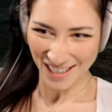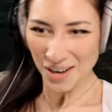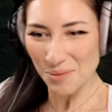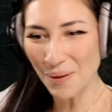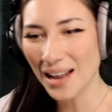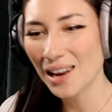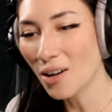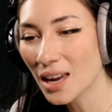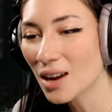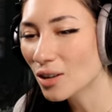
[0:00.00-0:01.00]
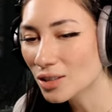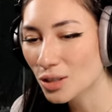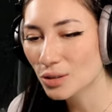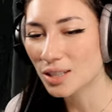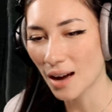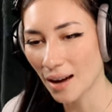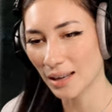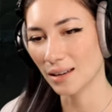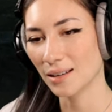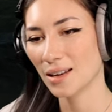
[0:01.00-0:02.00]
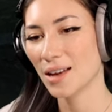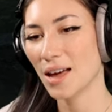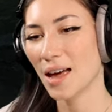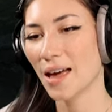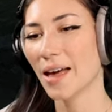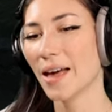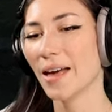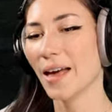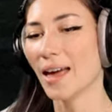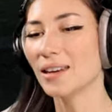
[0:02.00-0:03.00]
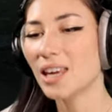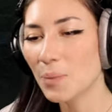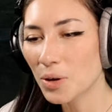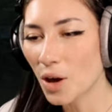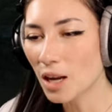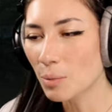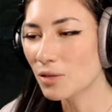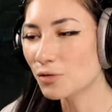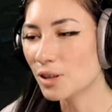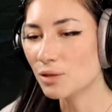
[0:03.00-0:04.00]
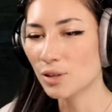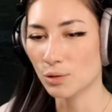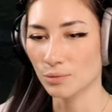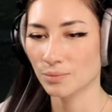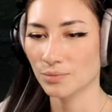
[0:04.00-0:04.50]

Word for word: By locking onto your target and keeping your enemy in front of you,